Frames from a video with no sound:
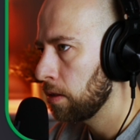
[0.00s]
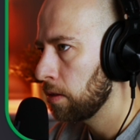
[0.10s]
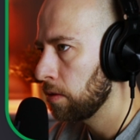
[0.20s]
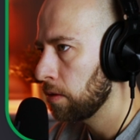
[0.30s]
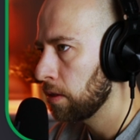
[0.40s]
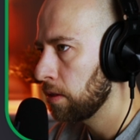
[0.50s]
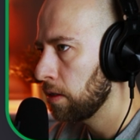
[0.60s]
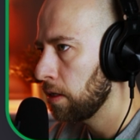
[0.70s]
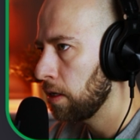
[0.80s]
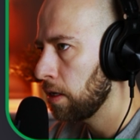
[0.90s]
As you can
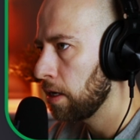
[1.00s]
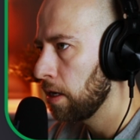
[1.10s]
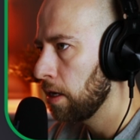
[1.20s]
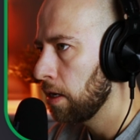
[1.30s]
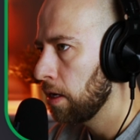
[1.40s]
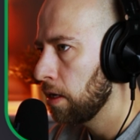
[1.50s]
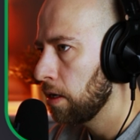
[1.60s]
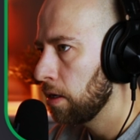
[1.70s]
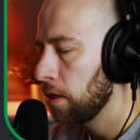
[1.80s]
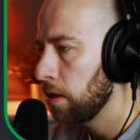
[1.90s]
see here,
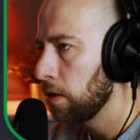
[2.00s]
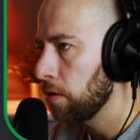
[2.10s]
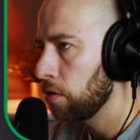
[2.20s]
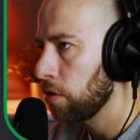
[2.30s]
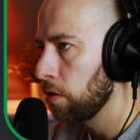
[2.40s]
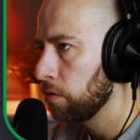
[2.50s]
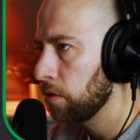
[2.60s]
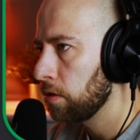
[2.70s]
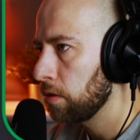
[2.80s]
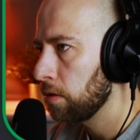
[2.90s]
it
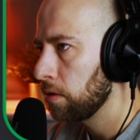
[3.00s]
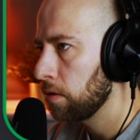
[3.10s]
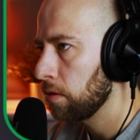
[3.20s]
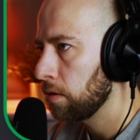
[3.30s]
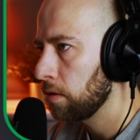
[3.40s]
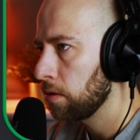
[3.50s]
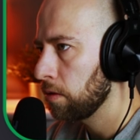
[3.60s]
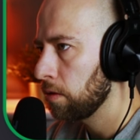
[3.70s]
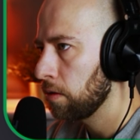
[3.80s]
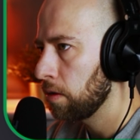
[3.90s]
shows,
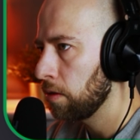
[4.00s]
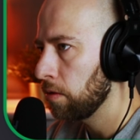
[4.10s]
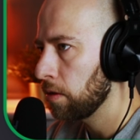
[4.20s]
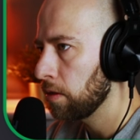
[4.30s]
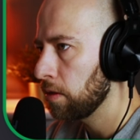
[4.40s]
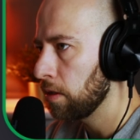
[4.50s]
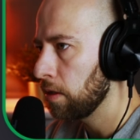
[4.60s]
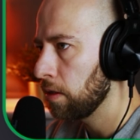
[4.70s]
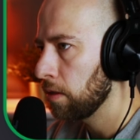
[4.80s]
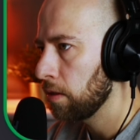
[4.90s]
and you can
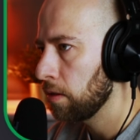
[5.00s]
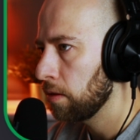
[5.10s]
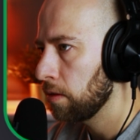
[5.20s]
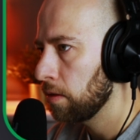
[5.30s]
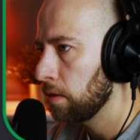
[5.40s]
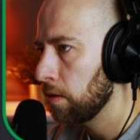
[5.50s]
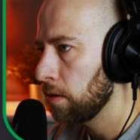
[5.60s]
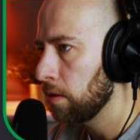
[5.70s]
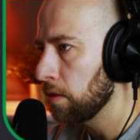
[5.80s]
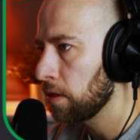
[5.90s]
see
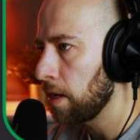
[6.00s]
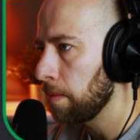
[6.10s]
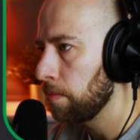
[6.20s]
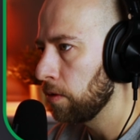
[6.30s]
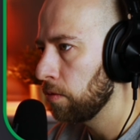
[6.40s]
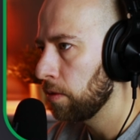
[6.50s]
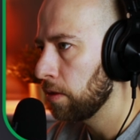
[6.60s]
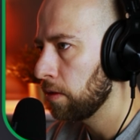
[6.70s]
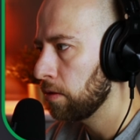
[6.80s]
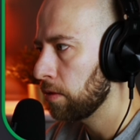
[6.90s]
this gap
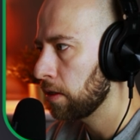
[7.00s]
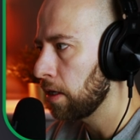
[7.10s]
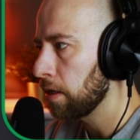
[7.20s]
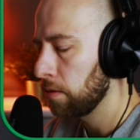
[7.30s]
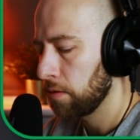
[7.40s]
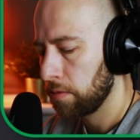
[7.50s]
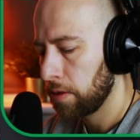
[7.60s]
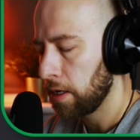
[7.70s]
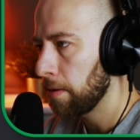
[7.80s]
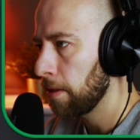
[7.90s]
between these rectangles,
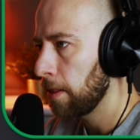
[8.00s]
okay?